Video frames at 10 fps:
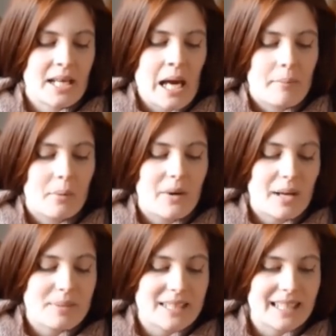But what I
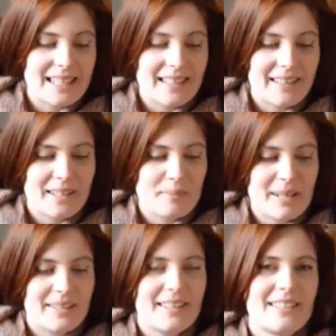particularly like about
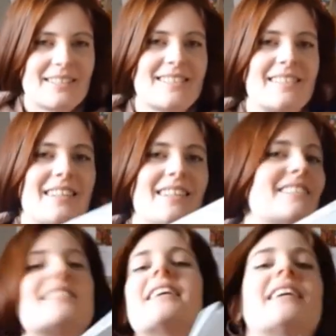this is
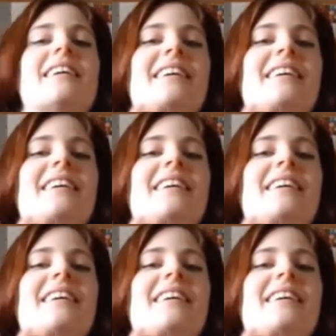that,